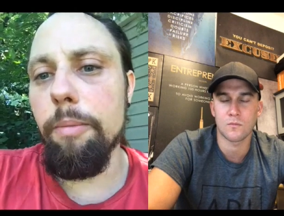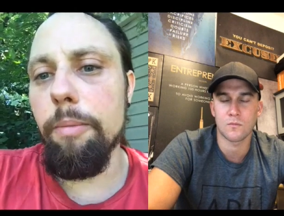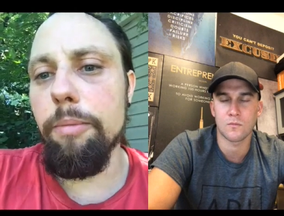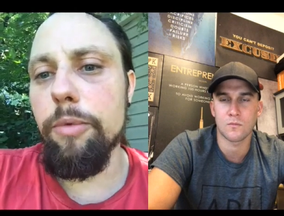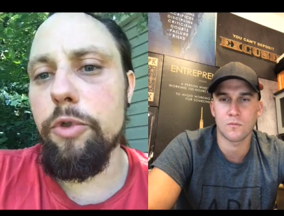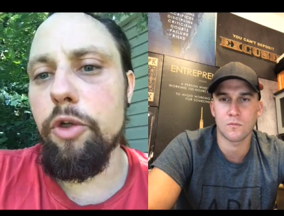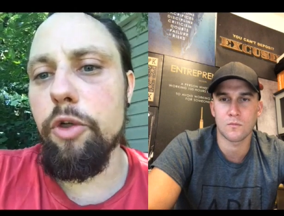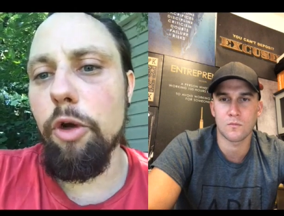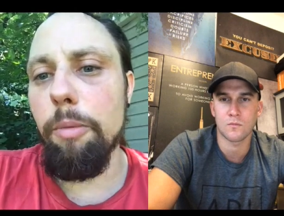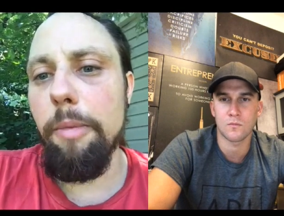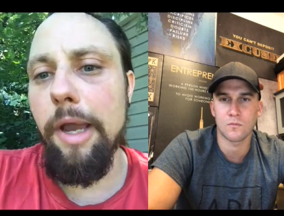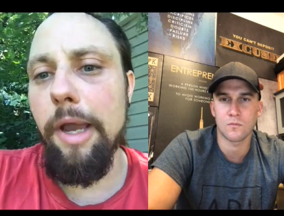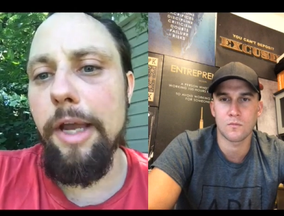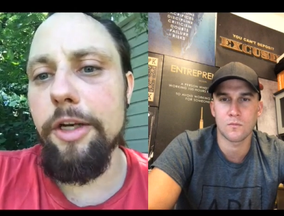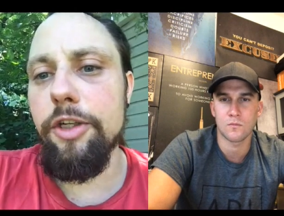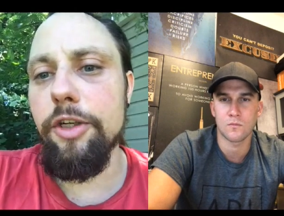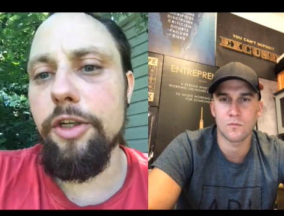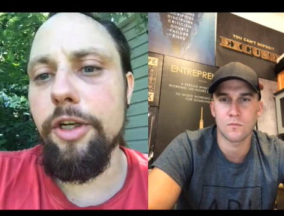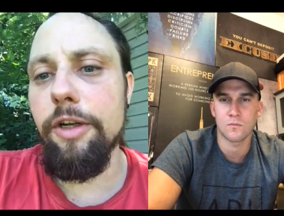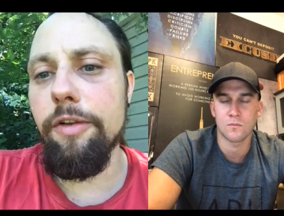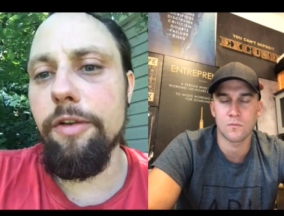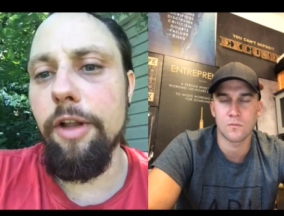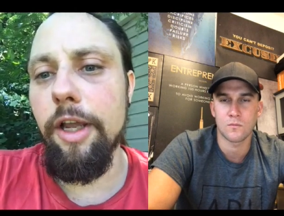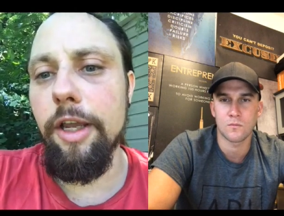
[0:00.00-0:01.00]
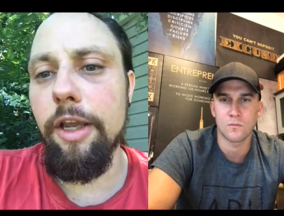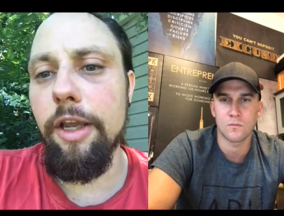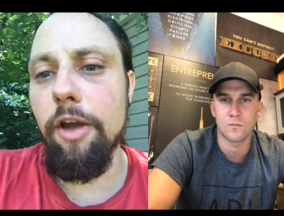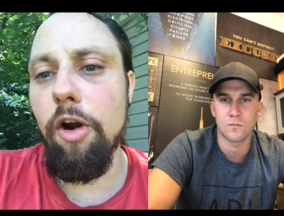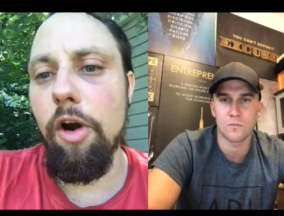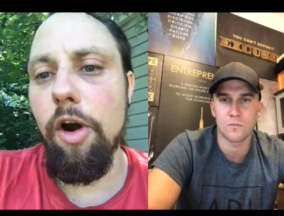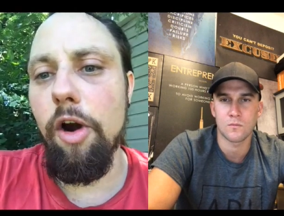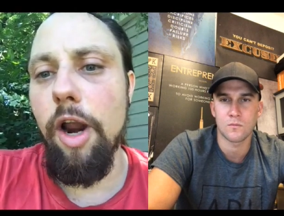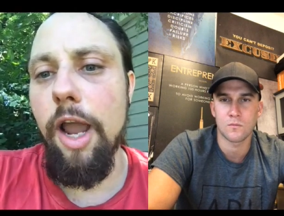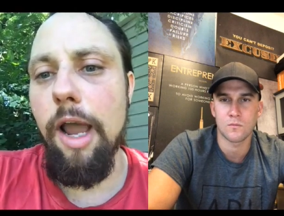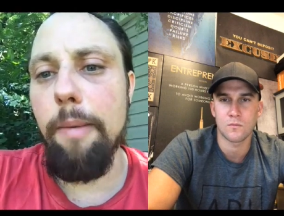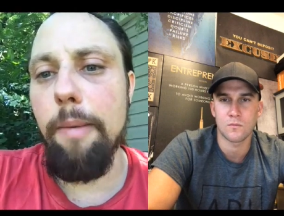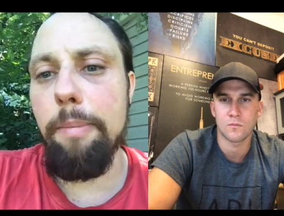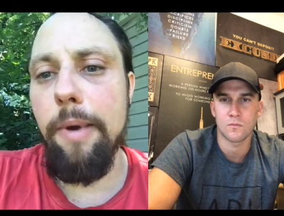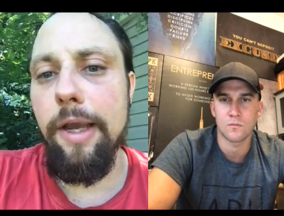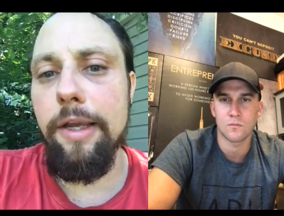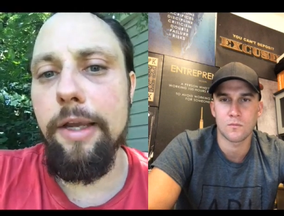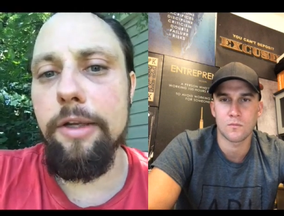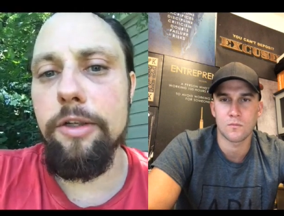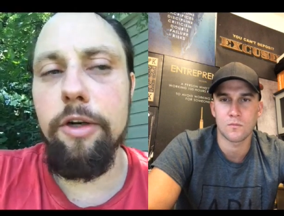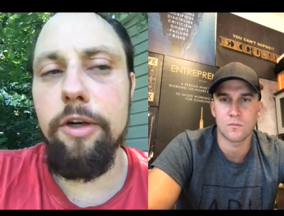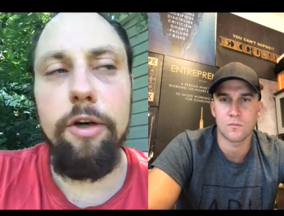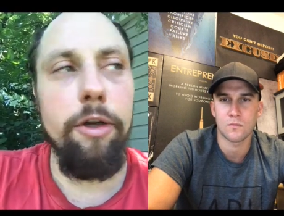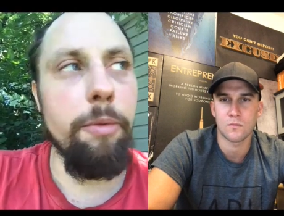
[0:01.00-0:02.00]
Speaker 1: So imagine in like our app, I
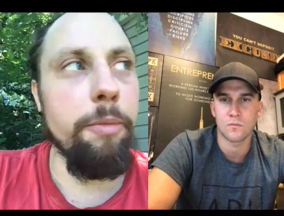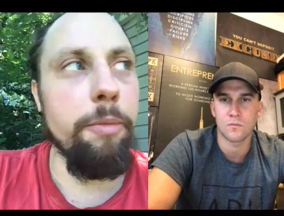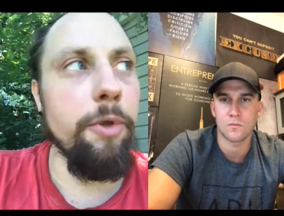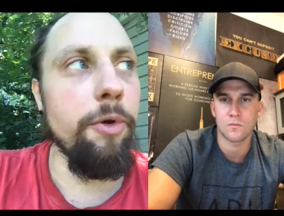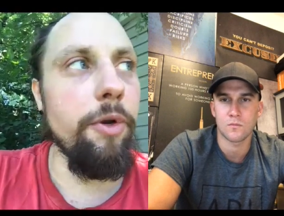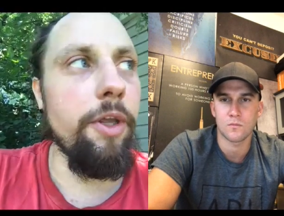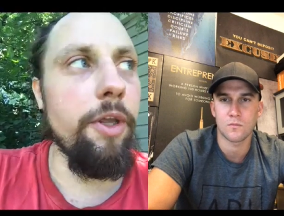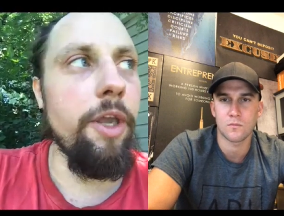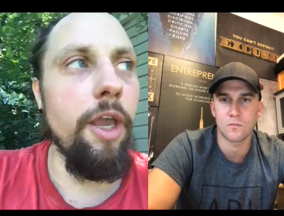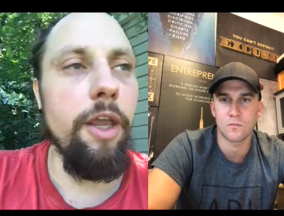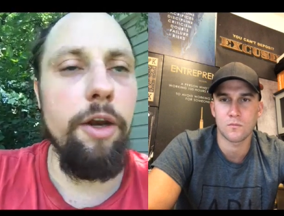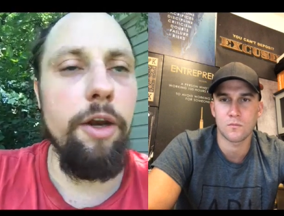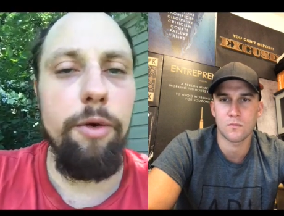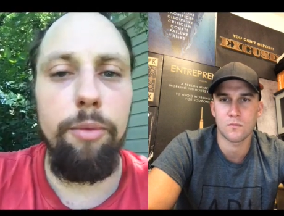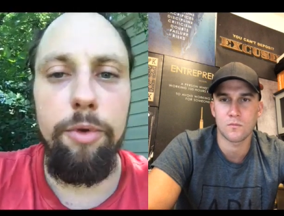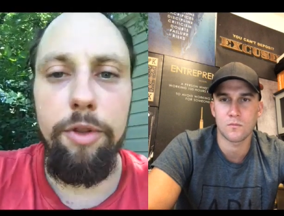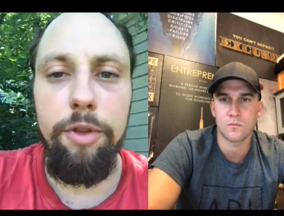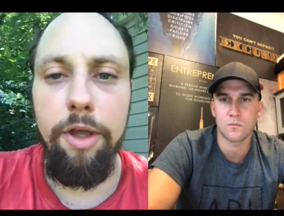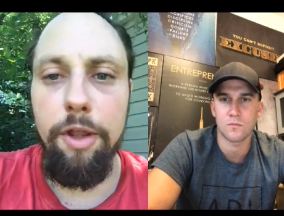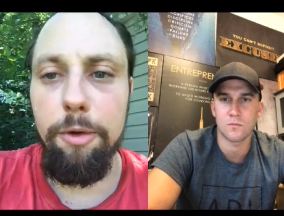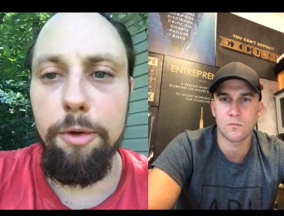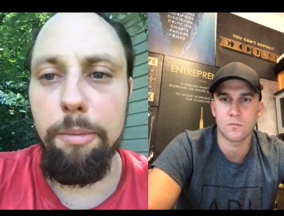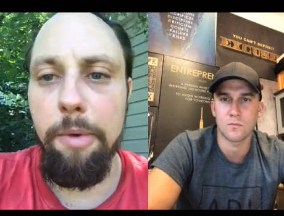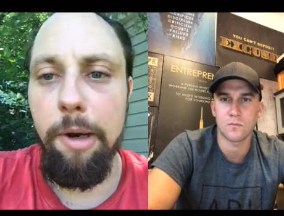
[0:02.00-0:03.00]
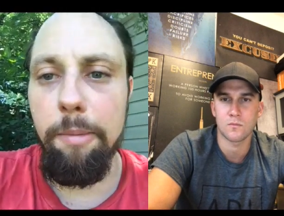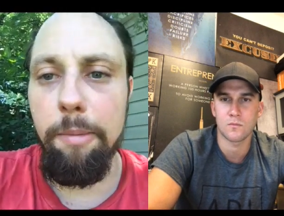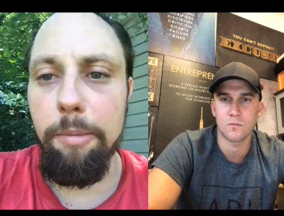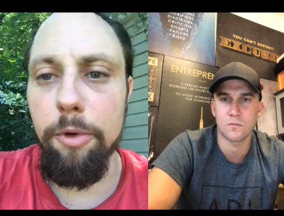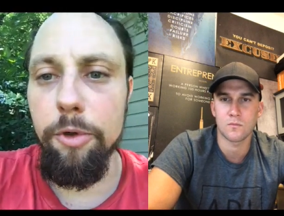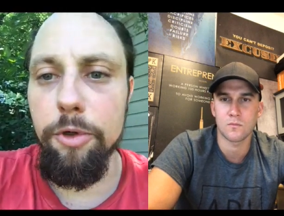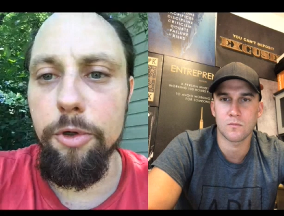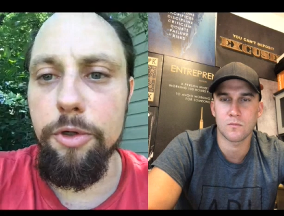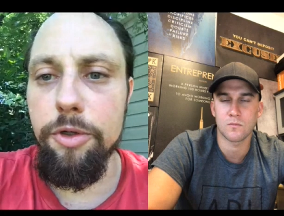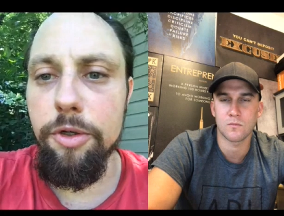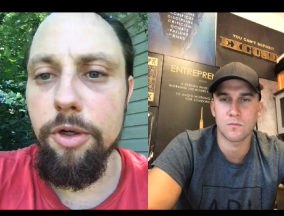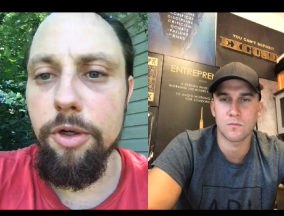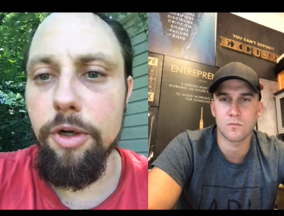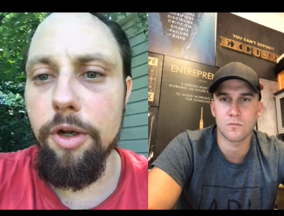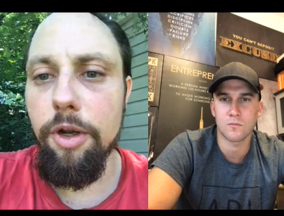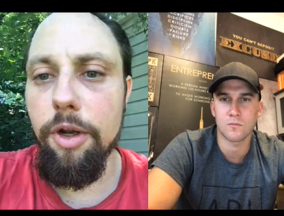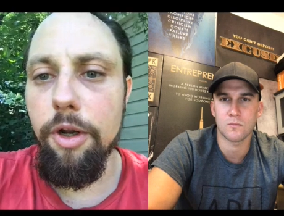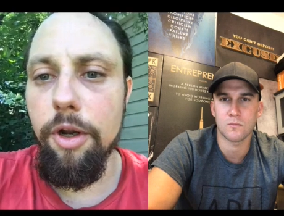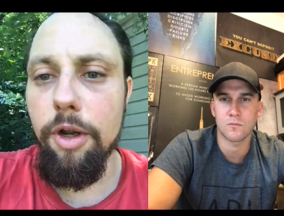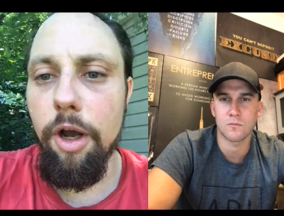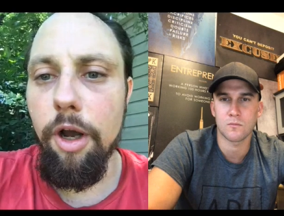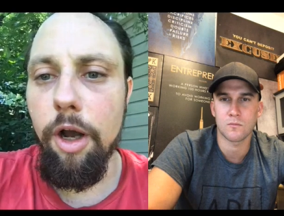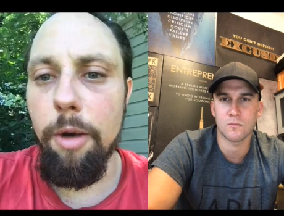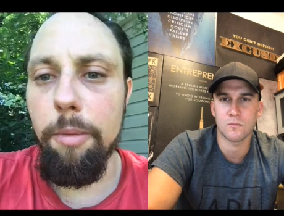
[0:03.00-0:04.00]
can start communicating with other members,
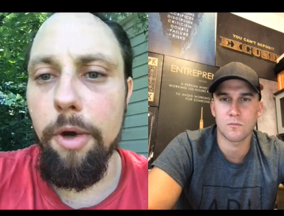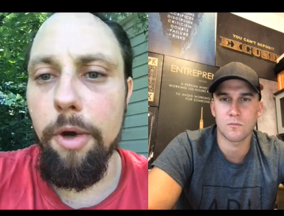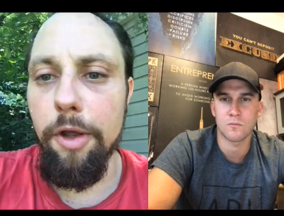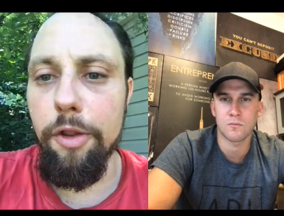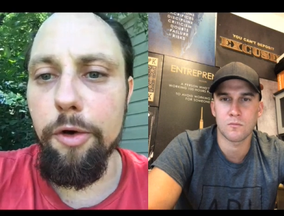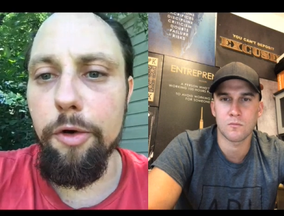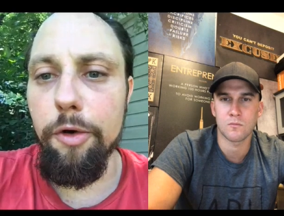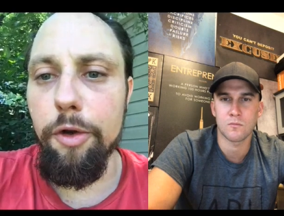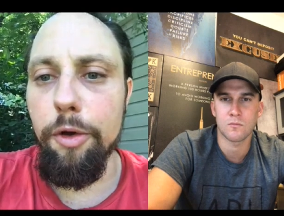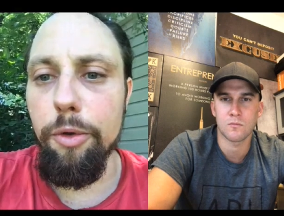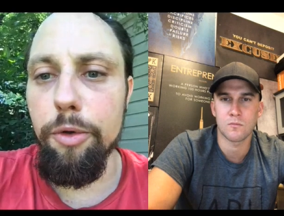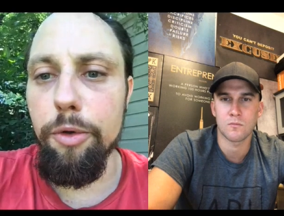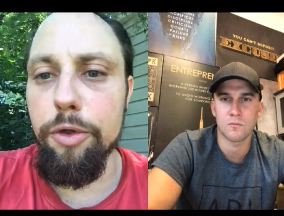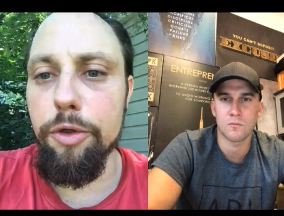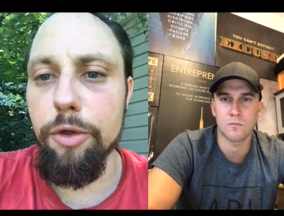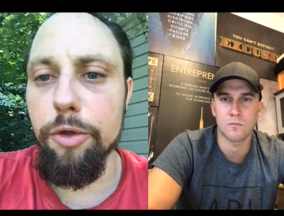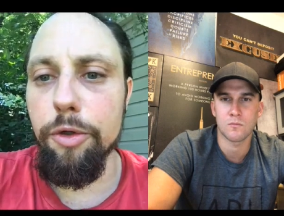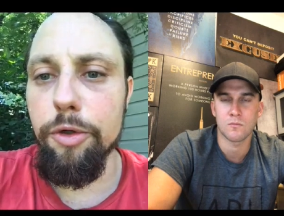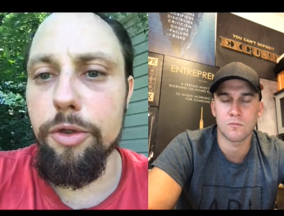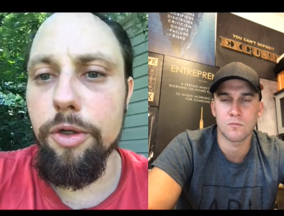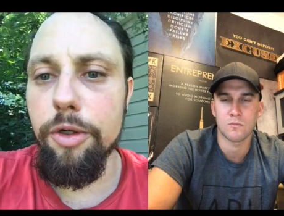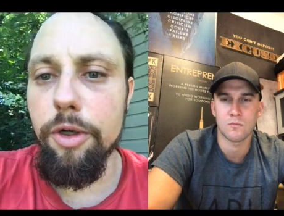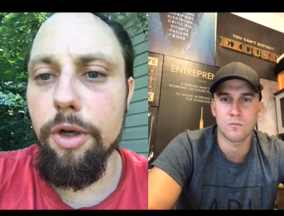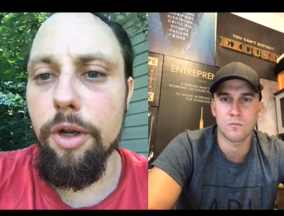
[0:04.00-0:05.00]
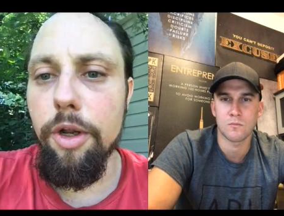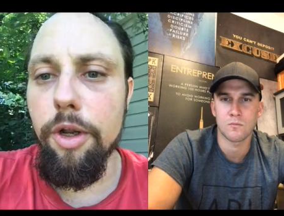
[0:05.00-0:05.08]
other users,